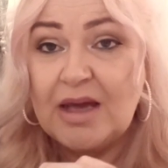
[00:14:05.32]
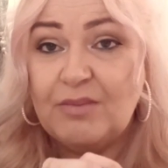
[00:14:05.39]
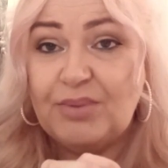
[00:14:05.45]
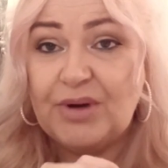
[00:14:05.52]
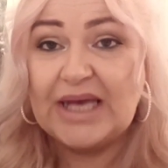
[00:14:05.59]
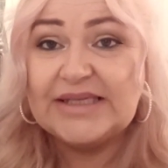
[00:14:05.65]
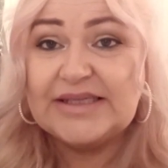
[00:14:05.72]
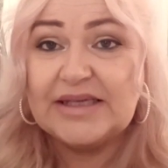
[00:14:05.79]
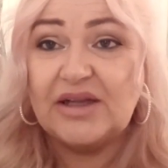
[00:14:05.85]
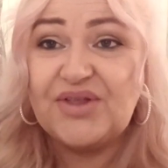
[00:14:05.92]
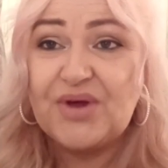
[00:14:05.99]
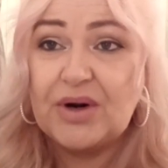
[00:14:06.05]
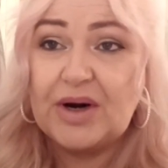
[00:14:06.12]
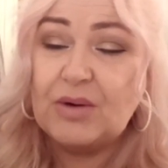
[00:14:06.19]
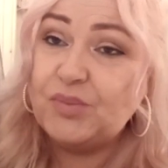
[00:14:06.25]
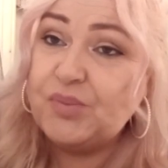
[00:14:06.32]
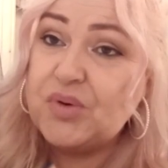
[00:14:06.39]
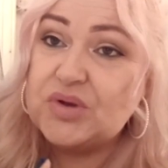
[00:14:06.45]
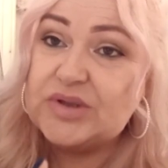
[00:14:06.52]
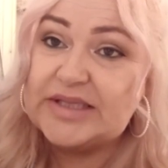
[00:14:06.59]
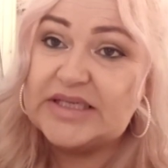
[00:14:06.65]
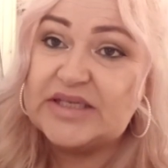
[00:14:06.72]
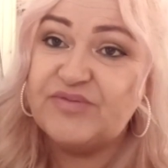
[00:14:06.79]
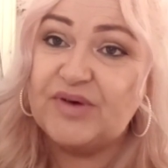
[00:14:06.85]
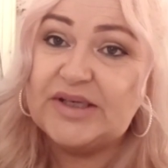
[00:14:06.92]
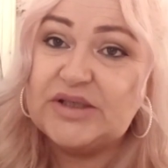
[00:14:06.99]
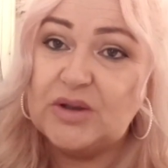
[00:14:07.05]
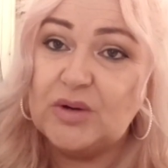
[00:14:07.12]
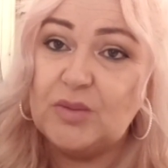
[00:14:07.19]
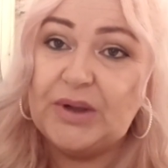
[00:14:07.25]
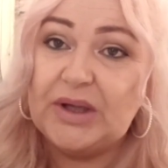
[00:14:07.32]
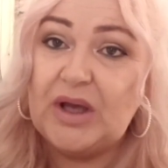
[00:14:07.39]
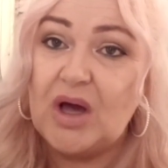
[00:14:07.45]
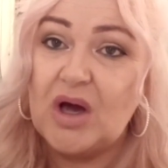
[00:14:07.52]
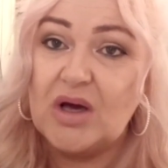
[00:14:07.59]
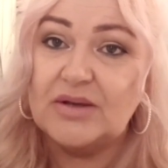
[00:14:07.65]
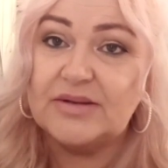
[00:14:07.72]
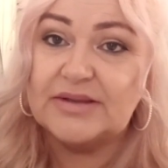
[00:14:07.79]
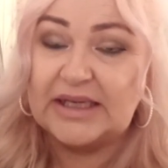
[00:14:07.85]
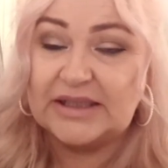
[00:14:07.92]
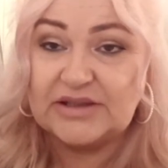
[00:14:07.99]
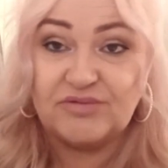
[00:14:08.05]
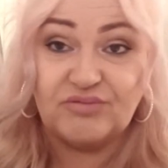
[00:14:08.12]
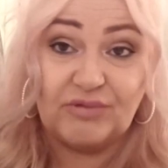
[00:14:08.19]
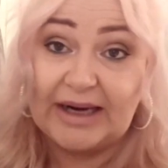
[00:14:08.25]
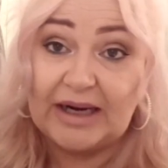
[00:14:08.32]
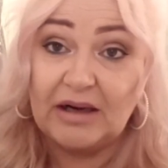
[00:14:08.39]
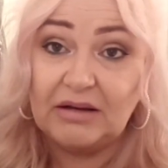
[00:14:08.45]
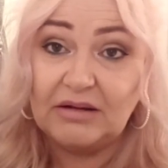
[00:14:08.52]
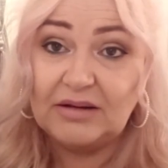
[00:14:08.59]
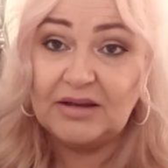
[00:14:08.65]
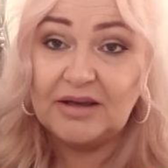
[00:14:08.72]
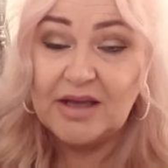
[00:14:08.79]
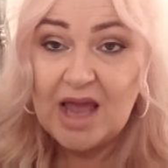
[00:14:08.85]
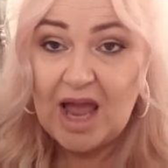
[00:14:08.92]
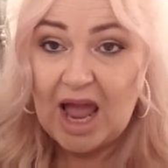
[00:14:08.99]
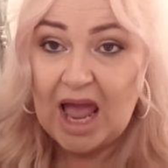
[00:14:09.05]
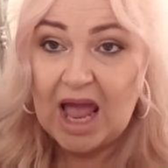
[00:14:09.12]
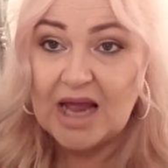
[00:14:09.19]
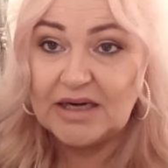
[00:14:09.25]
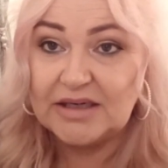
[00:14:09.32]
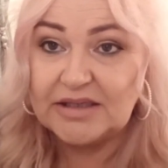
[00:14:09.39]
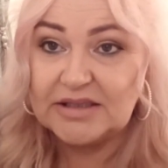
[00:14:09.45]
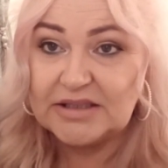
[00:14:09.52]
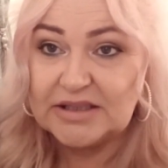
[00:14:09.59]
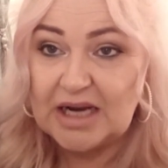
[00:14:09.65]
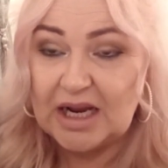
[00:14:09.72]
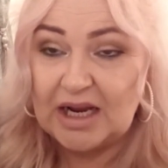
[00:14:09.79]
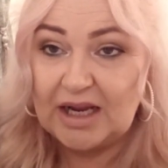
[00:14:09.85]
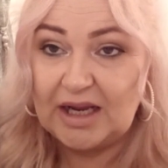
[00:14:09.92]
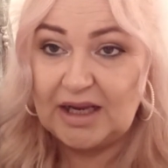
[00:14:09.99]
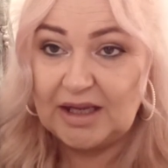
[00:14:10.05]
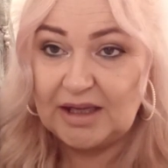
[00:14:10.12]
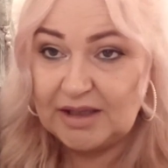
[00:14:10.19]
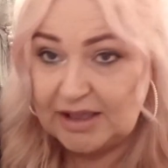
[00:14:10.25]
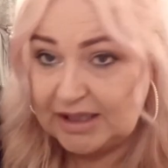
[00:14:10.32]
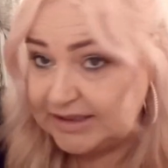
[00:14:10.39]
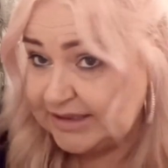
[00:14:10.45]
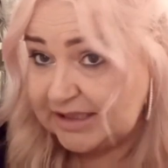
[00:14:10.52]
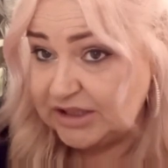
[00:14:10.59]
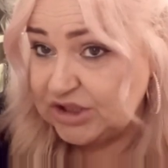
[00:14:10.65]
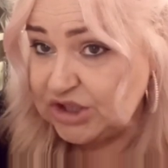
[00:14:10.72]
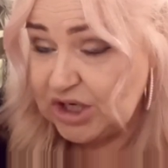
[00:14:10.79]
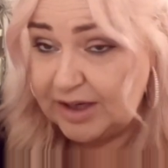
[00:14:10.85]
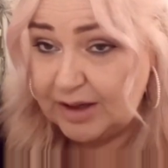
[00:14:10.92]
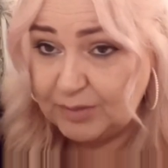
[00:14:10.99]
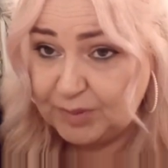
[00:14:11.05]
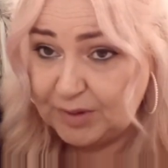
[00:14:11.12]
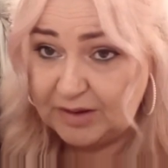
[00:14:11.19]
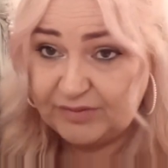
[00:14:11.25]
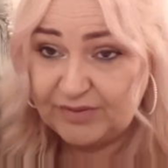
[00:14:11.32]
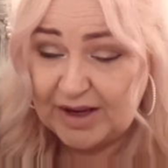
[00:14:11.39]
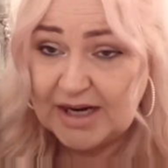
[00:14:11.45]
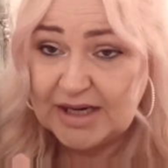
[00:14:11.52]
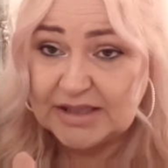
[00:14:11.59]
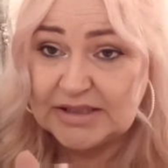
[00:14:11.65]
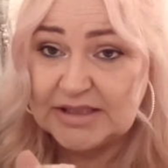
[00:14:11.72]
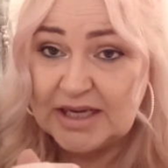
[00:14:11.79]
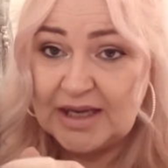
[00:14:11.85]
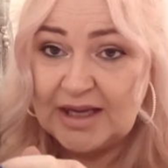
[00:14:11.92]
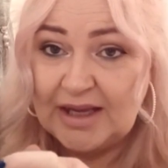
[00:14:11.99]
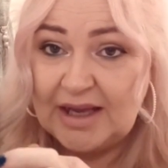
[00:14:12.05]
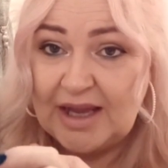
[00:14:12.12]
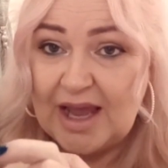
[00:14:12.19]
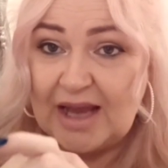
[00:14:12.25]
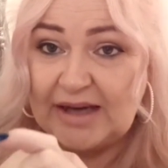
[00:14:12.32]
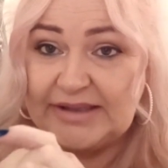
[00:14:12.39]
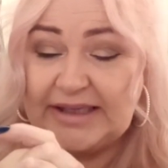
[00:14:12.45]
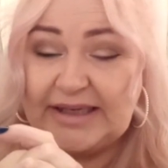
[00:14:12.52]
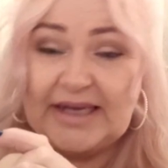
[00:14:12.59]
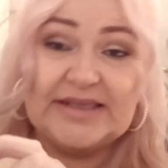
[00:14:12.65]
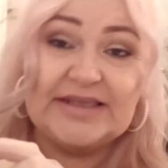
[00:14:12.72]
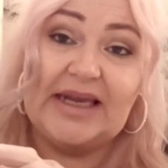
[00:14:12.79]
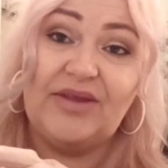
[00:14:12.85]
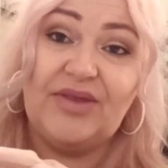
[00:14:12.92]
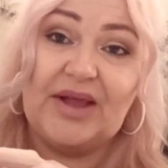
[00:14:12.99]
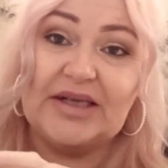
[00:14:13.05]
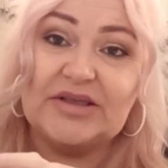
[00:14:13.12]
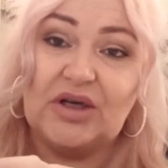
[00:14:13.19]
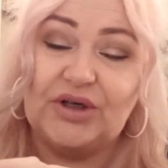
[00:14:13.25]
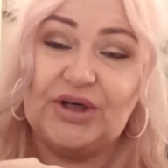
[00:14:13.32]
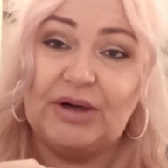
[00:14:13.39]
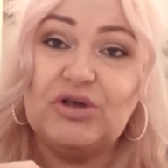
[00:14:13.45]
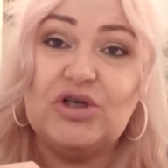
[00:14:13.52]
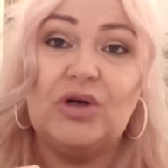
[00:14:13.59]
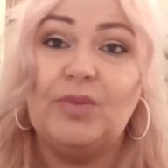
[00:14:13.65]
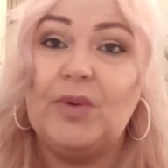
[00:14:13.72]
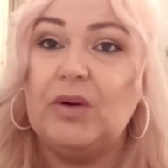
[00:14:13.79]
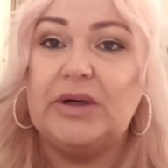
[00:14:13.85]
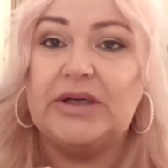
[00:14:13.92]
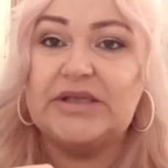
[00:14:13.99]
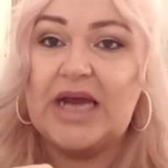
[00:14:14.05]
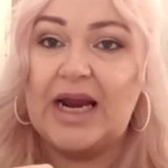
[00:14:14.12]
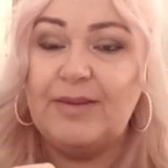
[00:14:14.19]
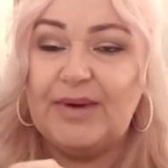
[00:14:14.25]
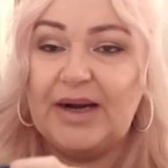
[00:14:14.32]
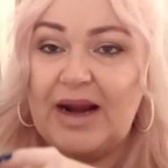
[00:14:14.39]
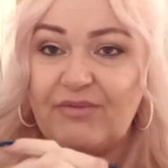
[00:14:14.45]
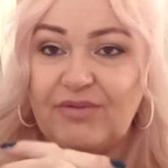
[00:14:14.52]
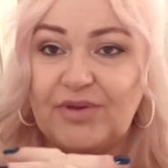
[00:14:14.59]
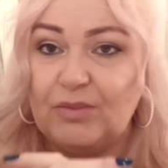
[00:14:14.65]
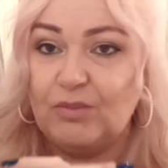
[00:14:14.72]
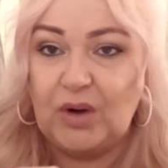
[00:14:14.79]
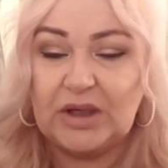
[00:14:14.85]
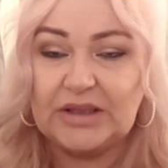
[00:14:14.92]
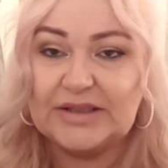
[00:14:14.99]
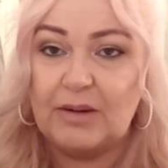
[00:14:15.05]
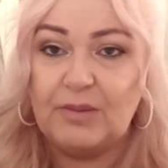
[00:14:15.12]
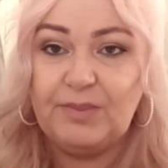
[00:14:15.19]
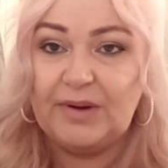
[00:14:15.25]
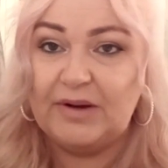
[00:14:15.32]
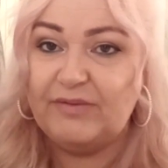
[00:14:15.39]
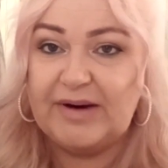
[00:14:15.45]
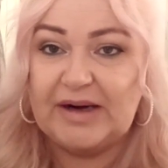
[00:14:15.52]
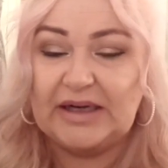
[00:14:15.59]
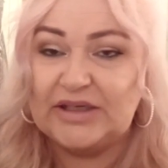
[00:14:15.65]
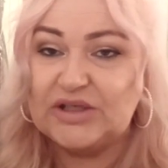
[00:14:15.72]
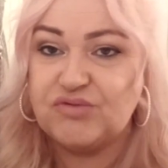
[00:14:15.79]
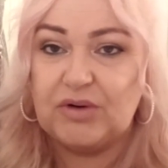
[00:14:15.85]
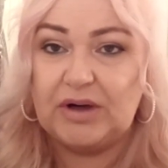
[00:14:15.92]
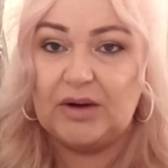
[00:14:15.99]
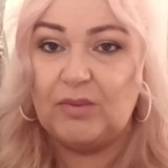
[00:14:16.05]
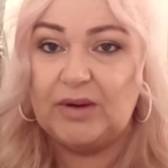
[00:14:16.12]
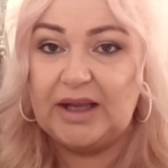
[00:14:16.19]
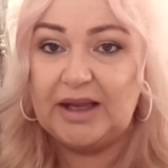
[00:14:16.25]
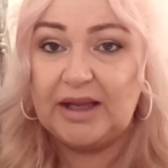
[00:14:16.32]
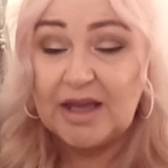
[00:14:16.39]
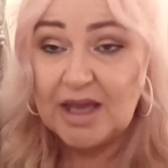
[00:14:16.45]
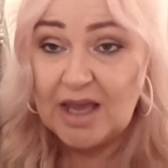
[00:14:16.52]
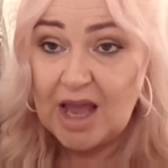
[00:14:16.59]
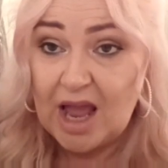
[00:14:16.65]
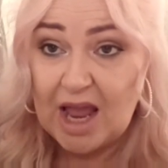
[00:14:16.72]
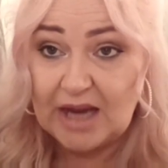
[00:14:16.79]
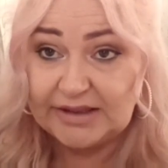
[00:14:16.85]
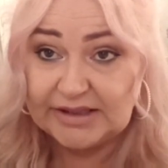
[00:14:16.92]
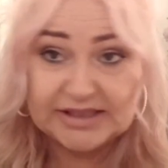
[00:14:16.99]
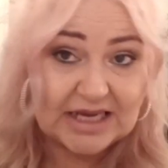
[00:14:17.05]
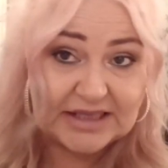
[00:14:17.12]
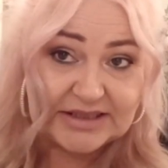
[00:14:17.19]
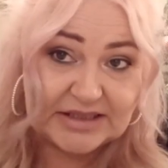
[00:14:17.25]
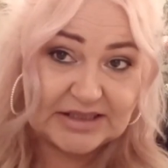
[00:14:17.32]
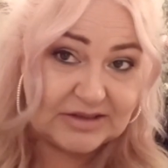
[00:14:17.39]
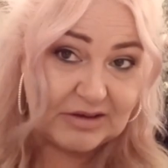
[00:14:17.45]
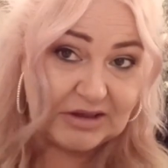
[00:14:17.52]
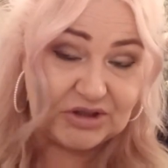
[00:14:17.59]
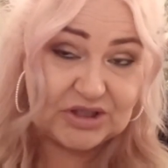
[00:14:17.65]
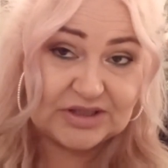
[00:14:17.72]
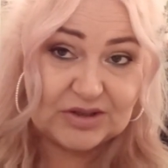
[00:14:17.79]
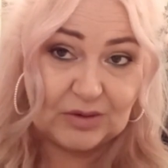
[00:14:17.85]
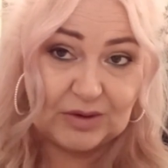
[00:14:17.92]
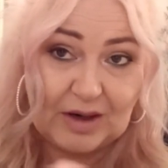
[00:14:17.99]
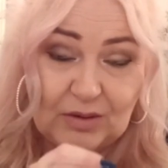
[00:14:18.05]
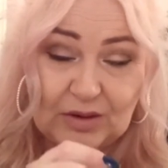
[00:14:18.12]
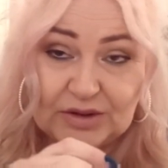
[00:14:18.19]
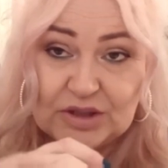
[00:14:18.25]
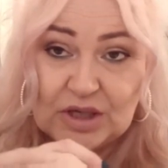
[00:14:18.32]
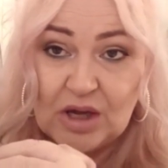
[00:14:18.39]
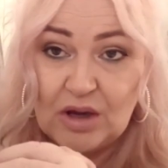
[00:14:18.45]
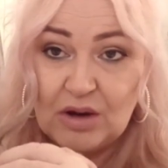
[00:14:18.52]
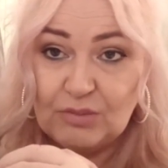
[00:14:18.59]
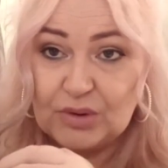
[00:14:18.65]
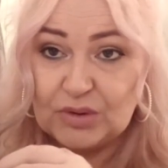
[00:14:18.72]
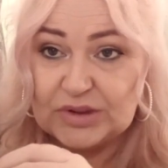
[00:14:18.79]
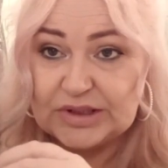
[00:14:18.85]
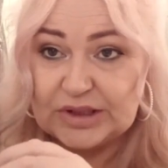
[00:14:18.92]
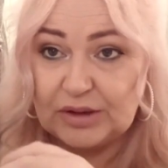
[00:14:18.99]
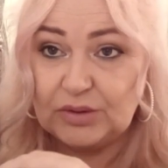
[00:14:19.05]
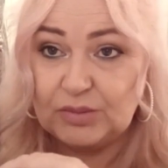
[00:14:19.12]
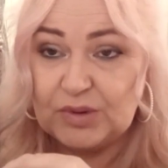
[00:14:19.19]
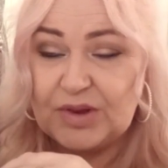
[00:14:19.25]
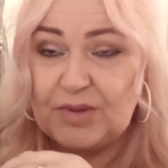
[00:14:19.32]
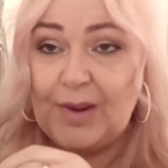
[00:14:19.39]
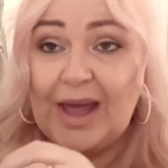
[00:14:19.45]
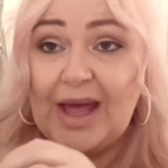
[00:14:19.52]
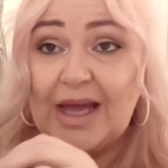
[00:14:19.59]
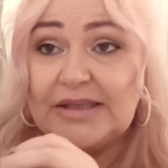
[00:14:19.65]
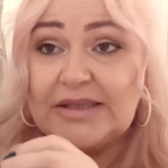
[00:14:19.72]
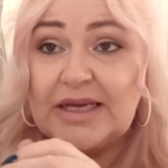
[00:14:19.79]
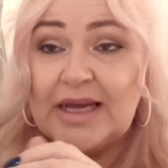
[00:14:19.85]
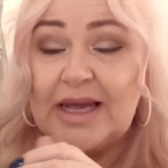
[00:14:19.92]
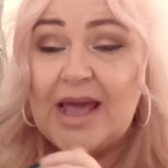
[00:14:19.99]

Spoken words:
but I still thought I would post this video because it's real and it didn't turn out perfect. And you see things on YouTube all the time and everything works out perfectly straight away, and it hasn't. So I just thought I would post the good with the bad.